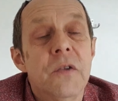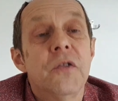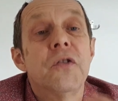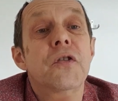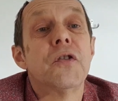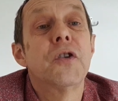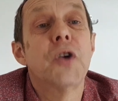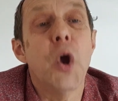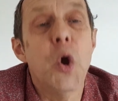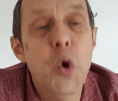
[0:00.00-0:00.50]

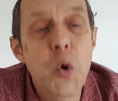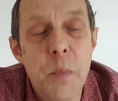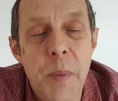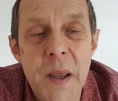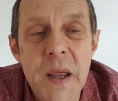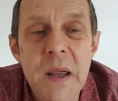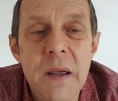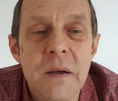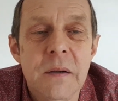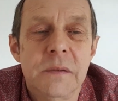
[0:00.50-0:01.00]

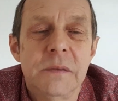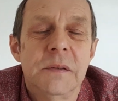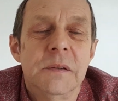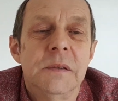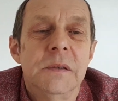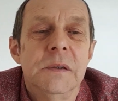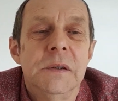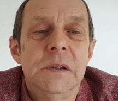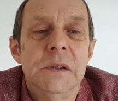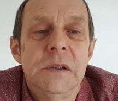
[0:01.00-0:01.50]
Scooby.
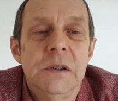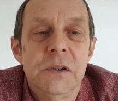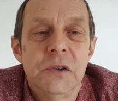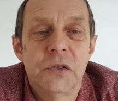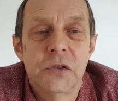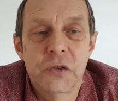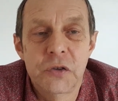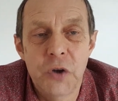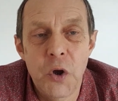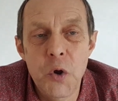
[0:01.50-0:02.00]

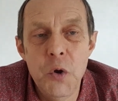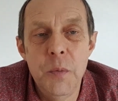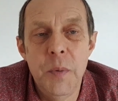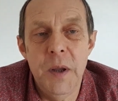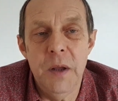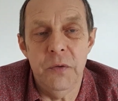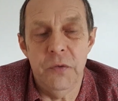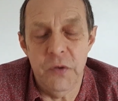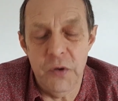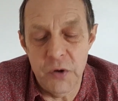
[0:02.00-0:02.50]

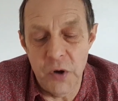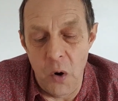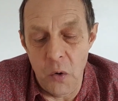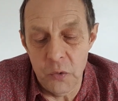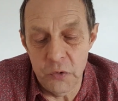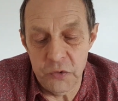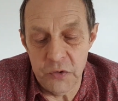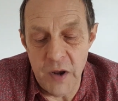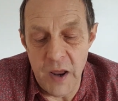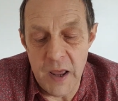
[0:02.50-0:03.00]
Scooby is the
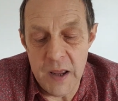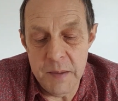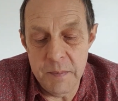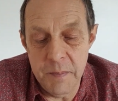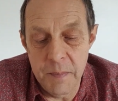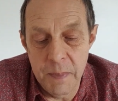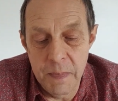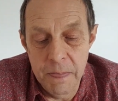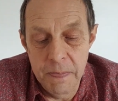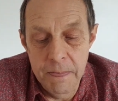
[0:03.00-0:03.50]
dog's
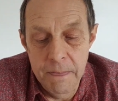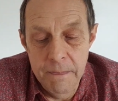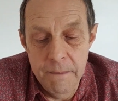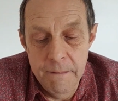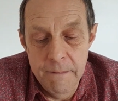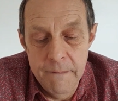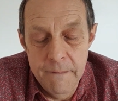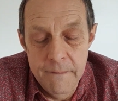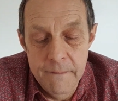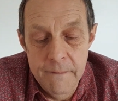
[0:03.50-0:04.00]
name.
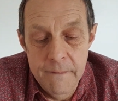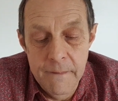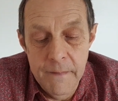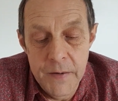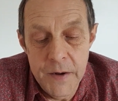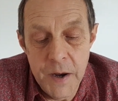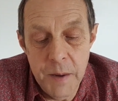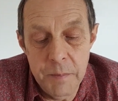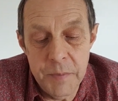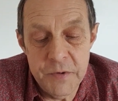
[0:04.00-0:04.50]

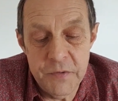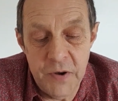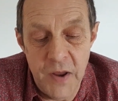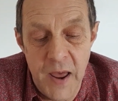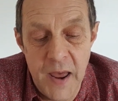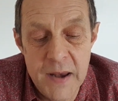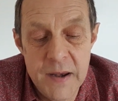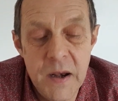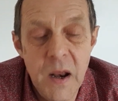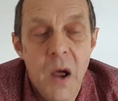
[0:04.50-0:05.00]
Number
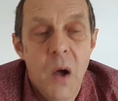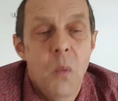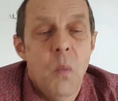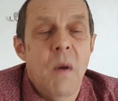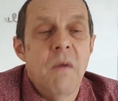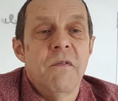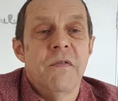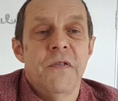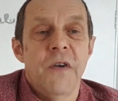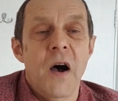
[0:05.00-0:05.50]
10,
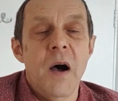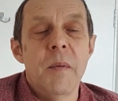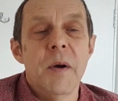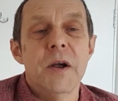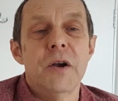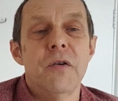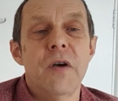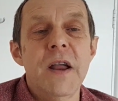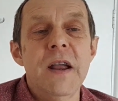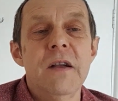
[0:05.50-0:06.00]
when
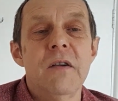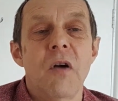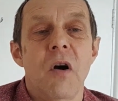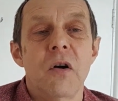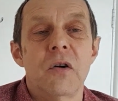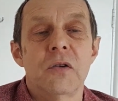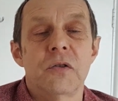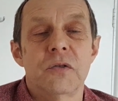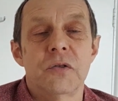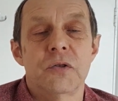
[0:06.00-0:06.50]
Farmer Green
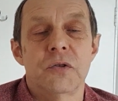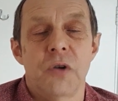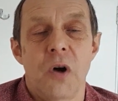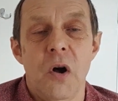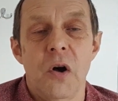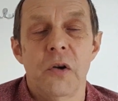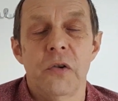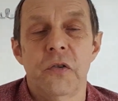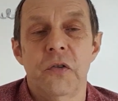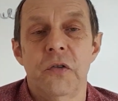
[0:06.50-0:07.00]
got
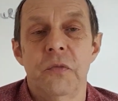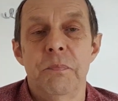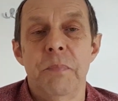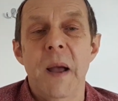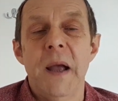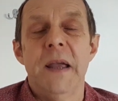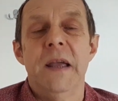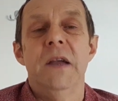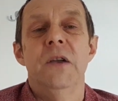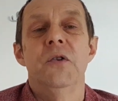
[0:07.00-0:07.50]
cross,
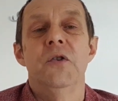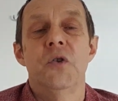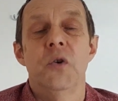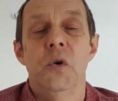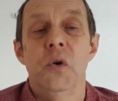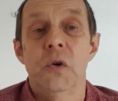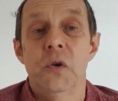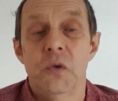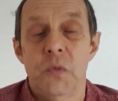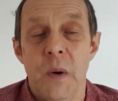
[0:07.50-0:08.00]
Becky and
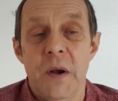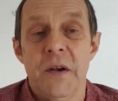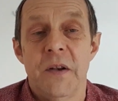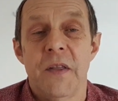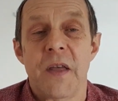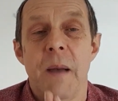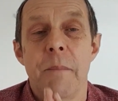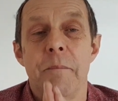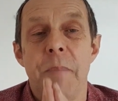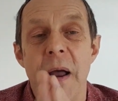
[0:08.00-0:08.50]
George went
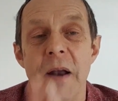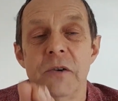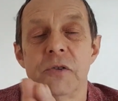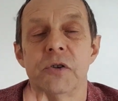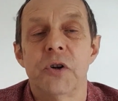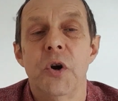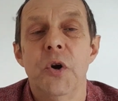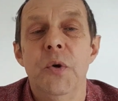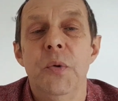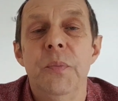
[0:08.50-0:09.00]
to their
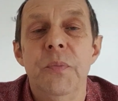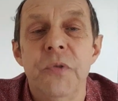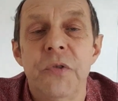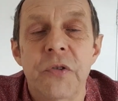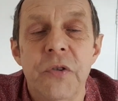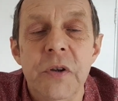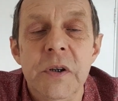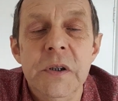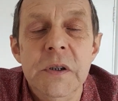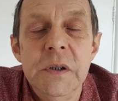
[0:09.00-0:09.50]

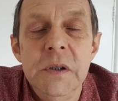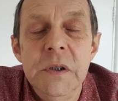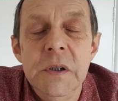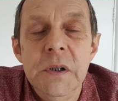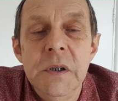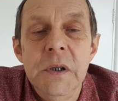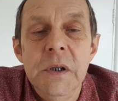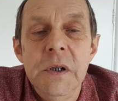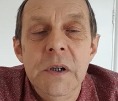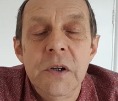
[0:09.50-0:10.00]
bedrooms.
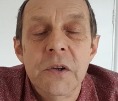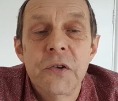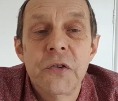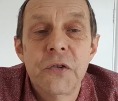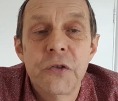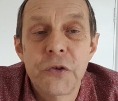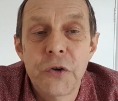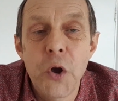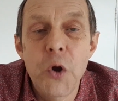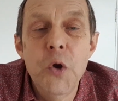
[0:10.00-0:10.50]

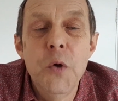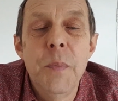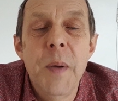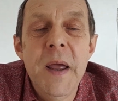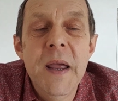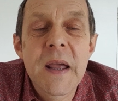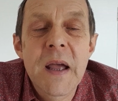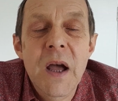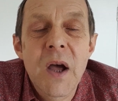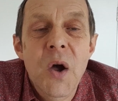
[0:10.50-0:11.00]

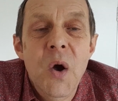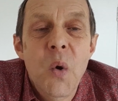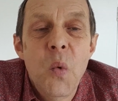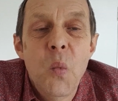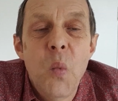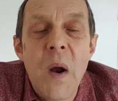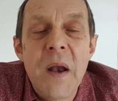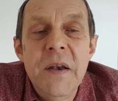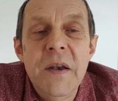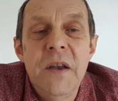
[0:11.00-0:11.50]
Scooby
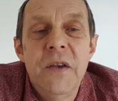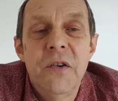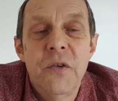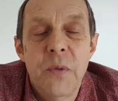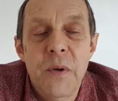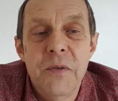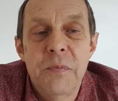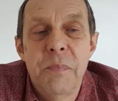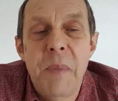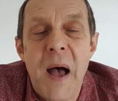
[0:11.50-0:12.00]
went
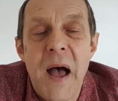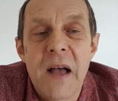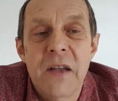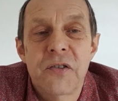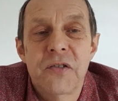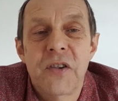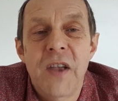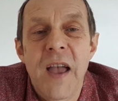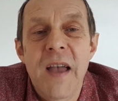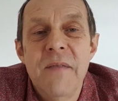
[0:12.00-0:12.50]
into his
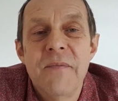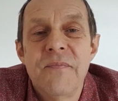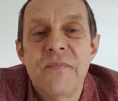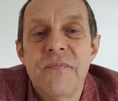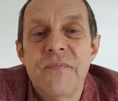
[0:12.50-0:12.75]
basket.